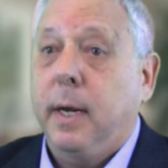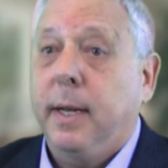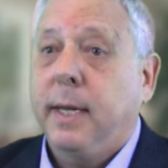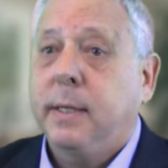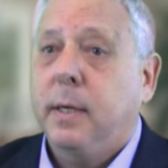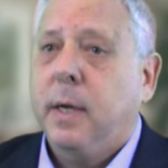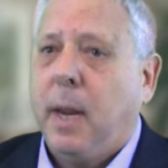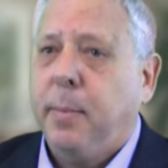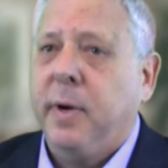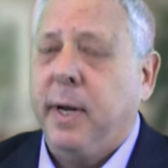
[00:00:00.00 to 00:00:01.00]
And that's the
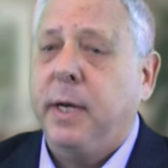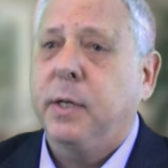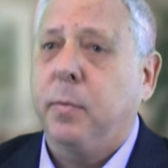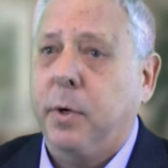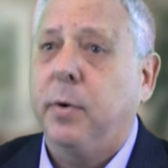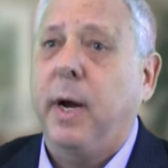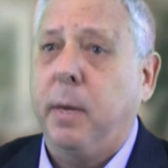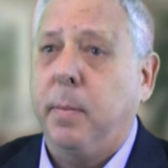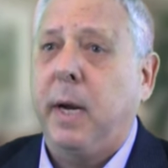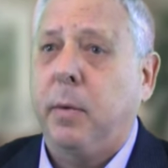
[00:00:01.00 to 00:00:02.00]
type of connection we're trying
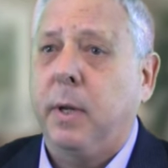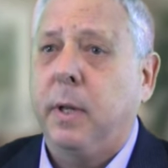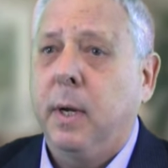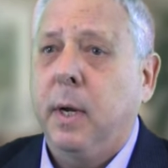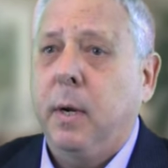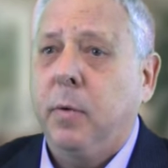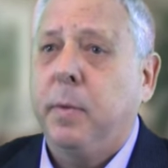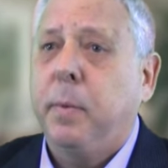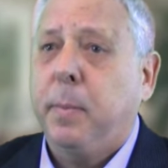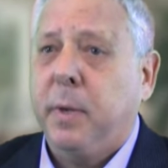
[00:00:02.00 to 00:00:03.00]
to make with,
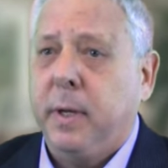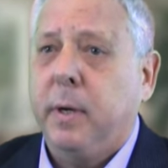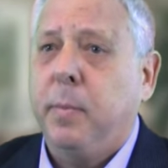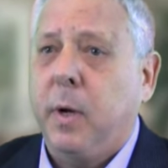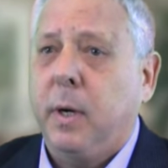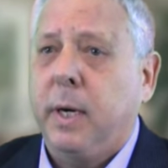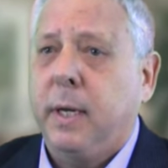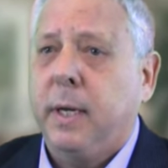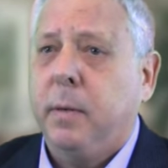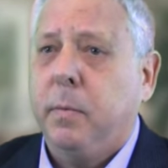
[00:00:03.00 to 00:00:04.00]
with people in the community
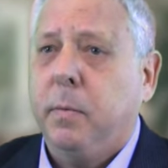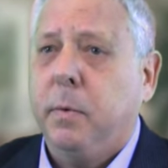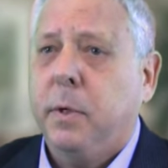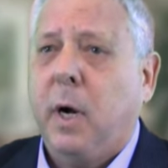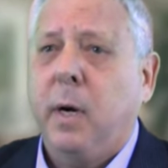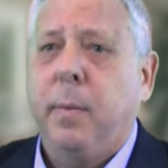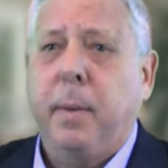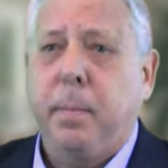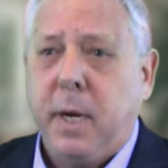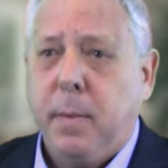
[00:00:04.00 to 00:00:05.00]
that we're talking
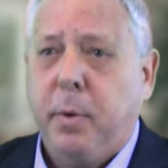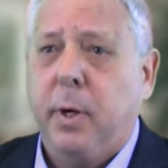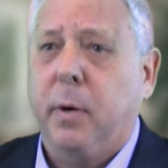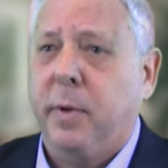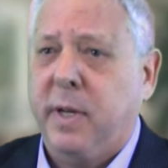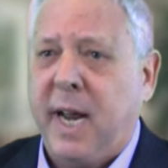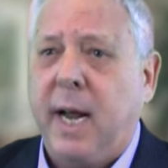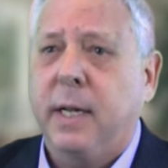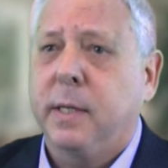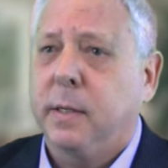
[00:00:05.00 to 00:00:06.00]
about people here with
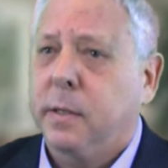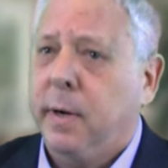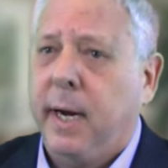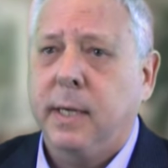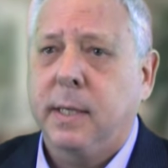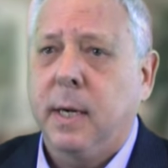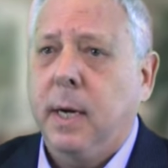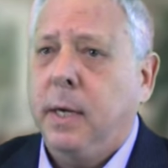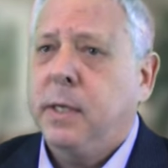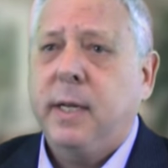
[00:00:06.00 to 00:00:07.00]
talents and strengths,
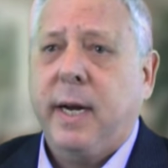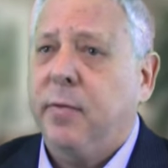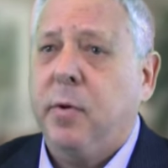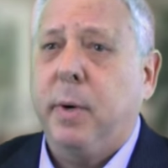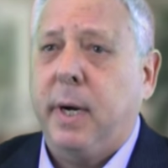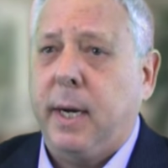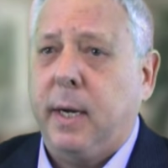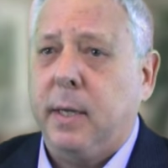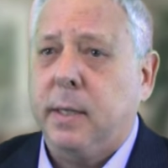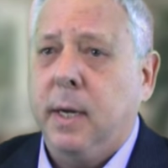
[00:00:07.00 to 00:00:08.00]
just like everybody
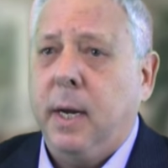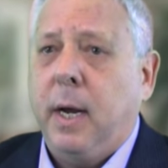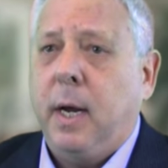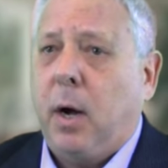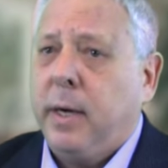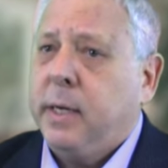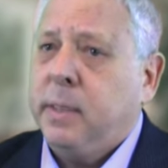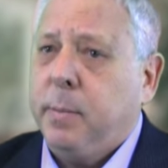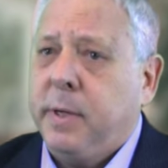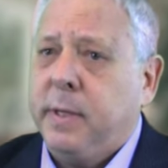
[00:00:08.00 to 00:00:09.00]
else. And
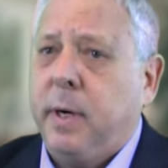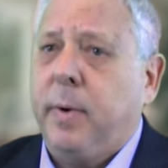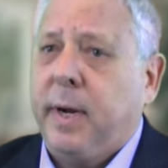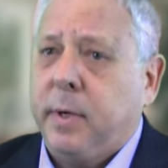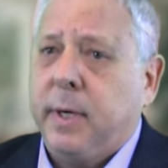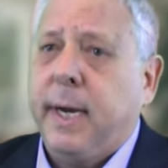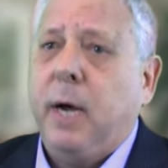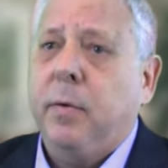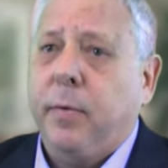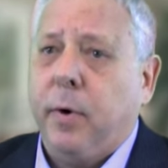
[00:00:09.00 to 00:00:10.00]
autism is there, and we have to
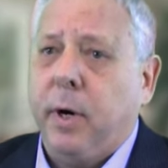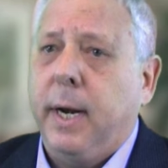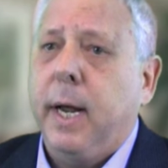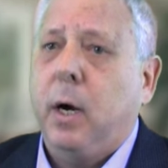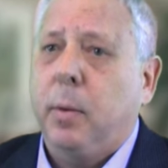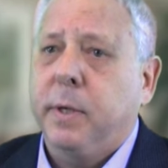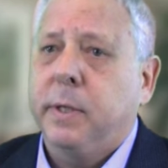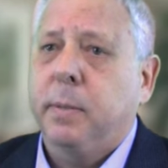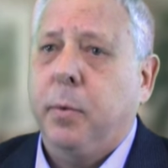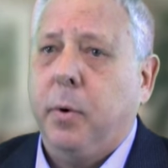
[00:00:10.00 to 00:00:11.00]
account for it and help and
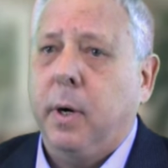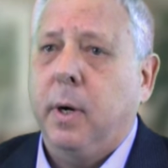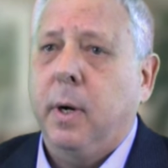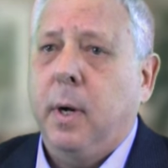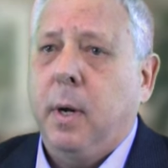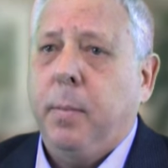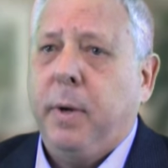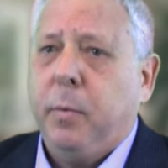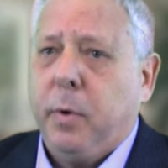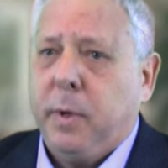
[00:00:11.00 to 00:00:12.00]
support.
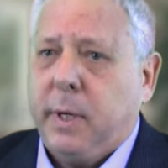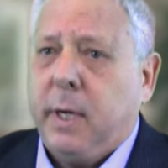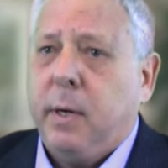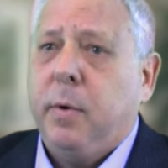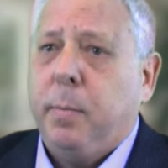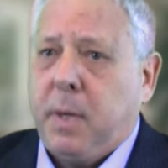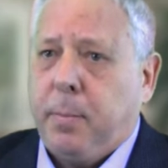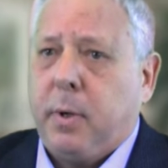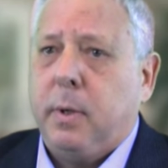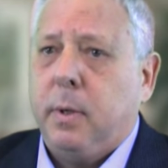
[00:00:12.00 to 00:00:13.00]
But we're dealing with
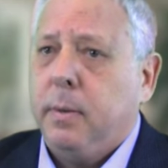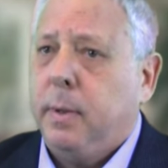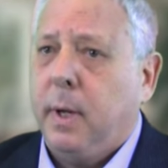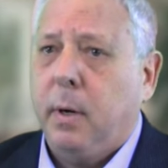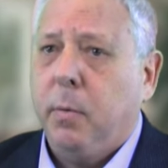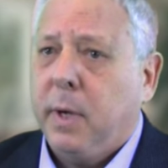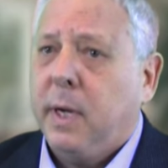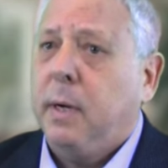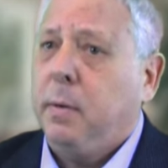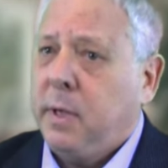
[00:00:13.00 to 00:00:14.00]
people that are
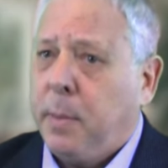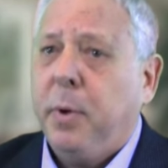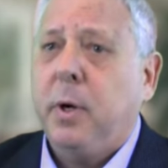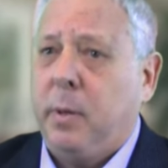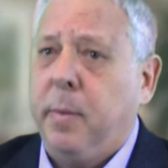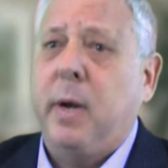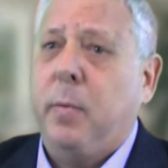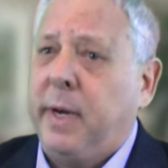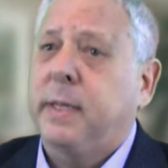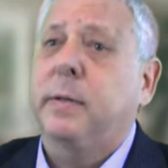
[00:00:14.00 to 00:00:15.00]
really typical in many
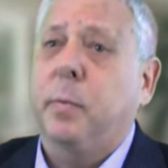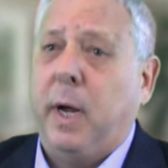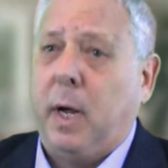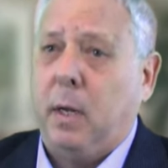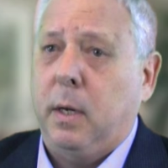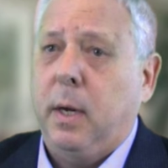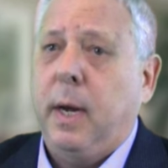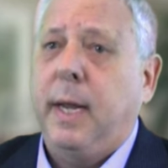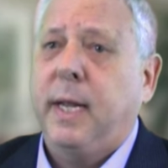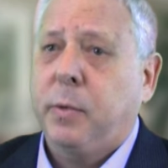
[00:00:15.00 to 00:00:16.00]
ways as well.
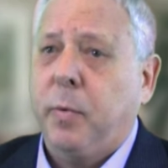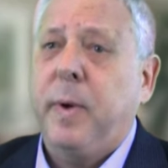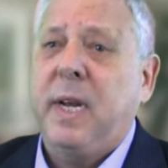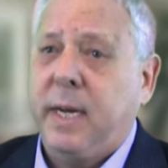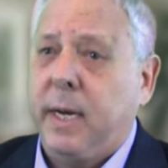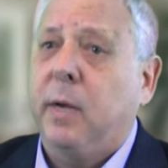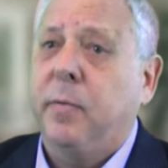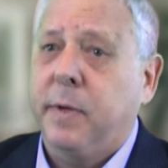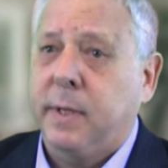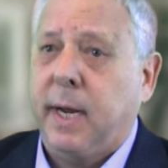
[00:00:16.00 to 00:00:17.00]
And that's what we need to
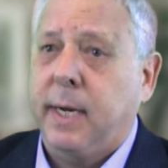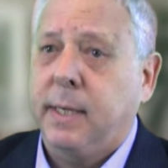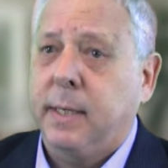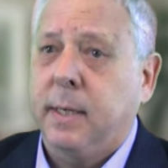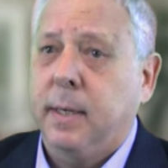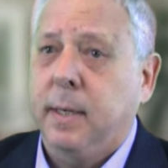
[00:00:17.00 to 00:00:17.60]
emphasize.